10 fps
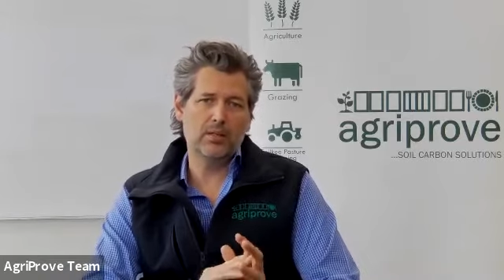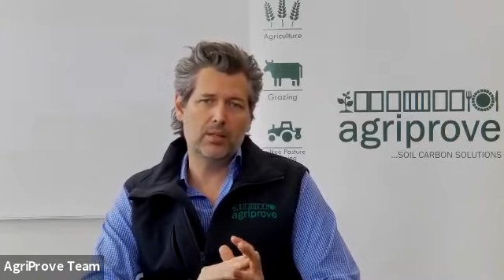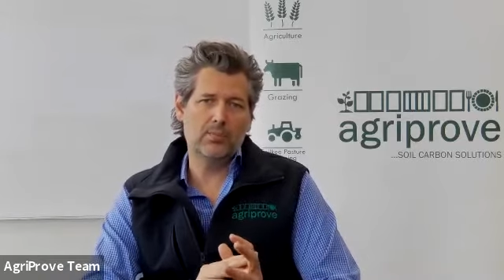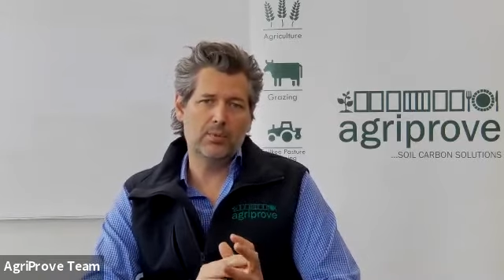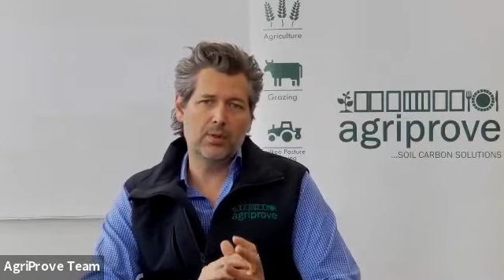
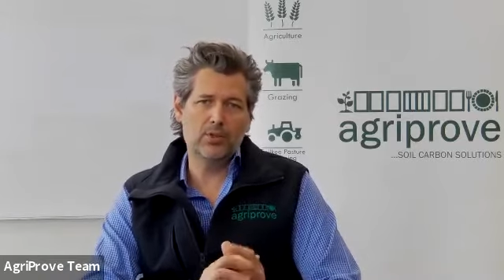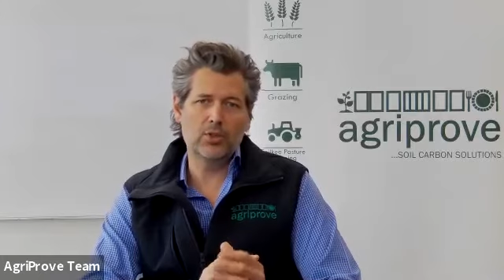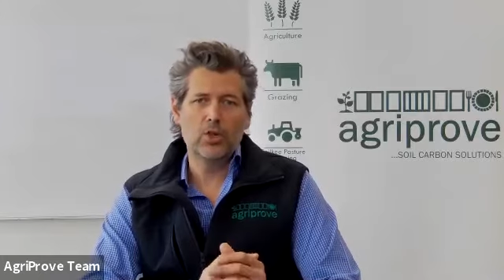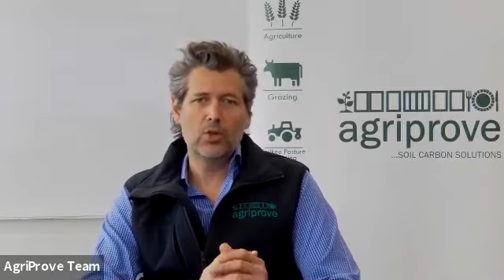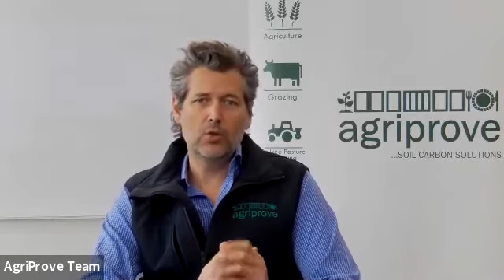
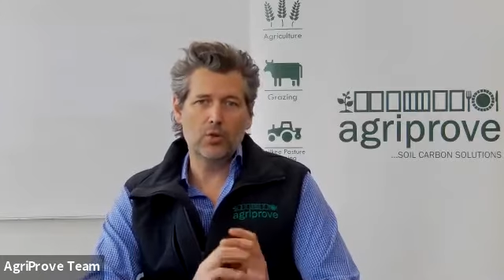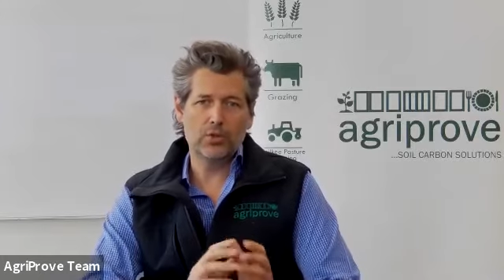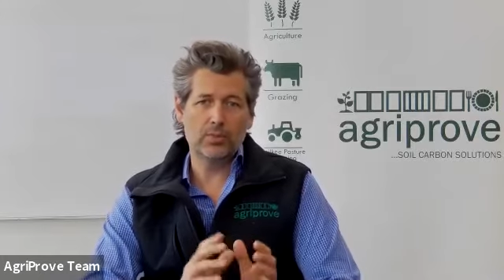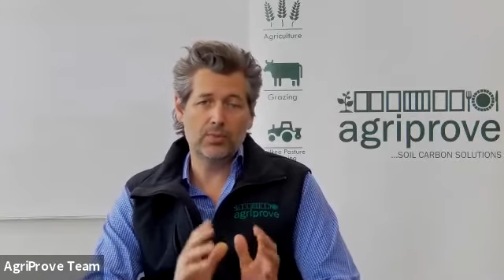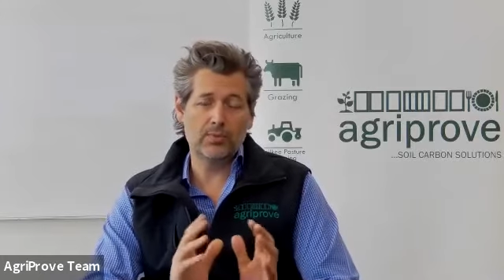approach,
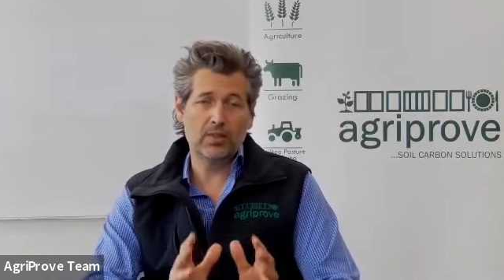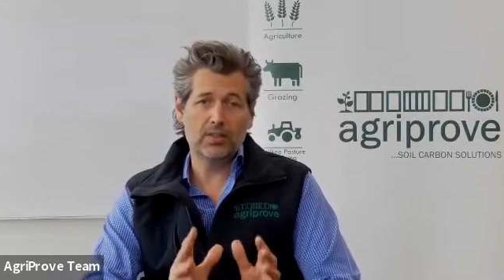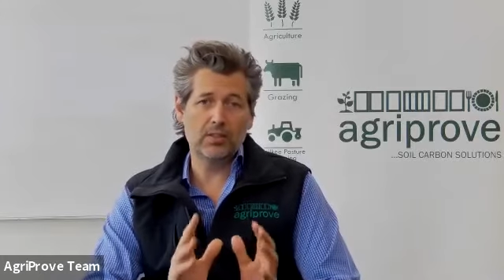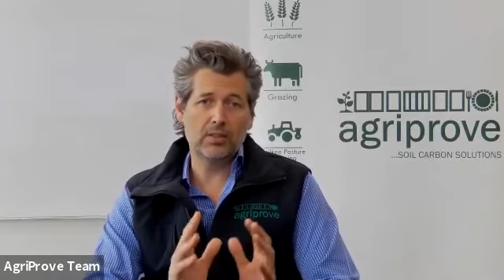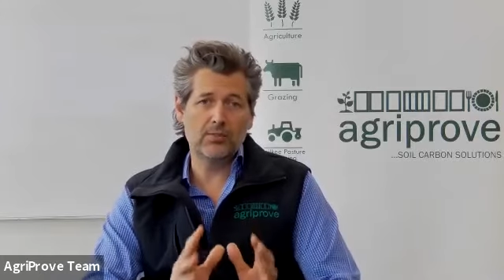also
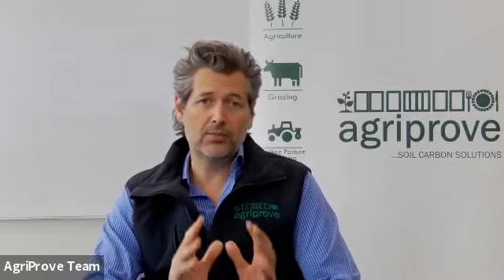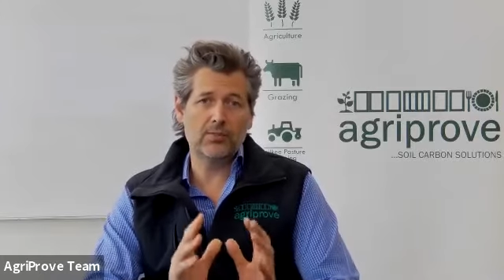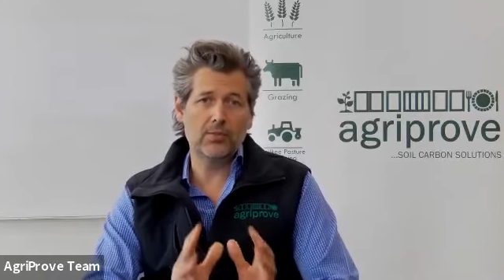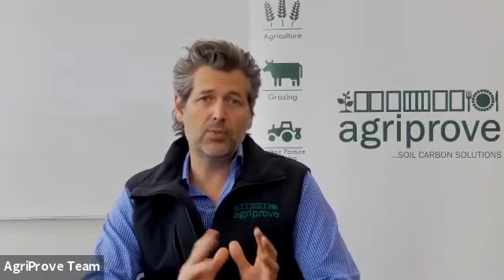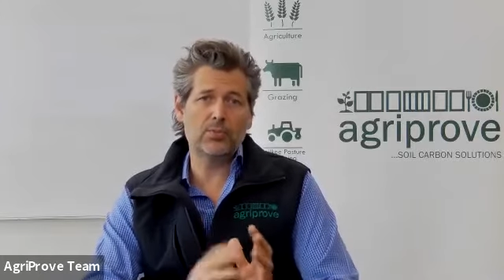provides a lot of
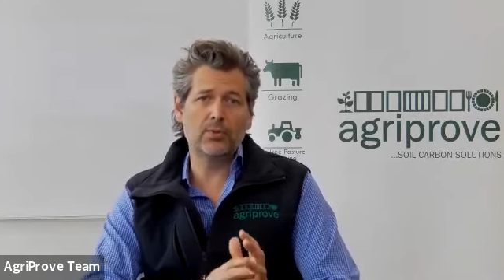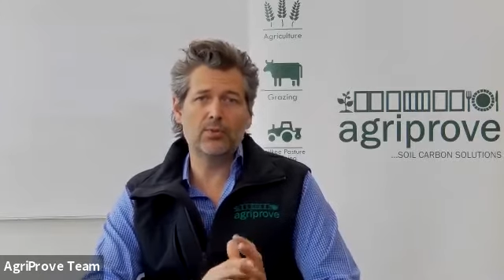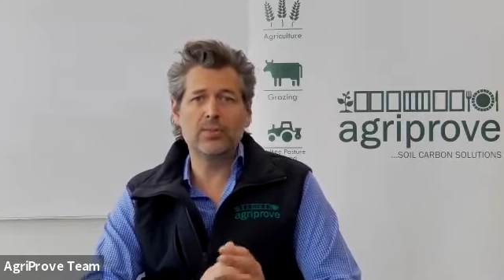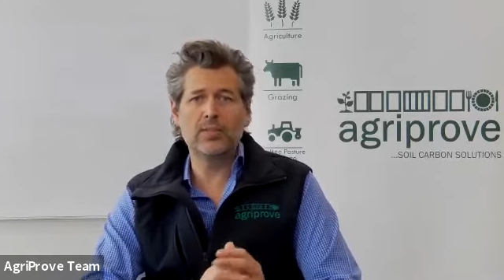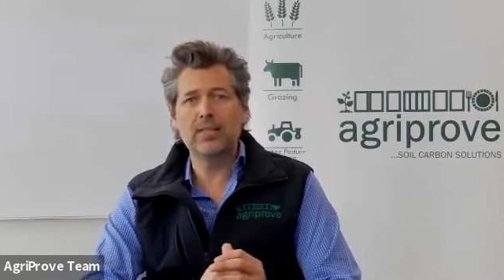
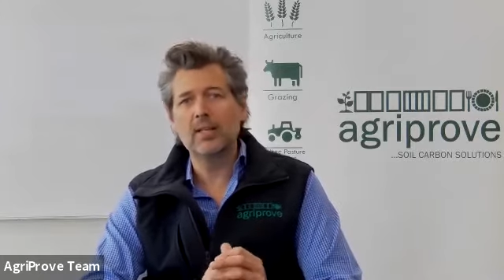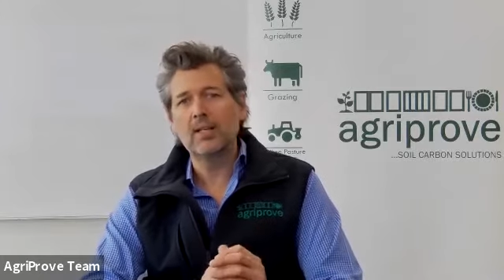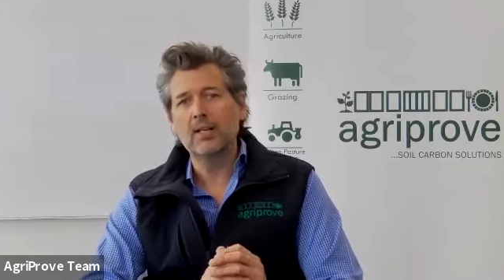future-proofing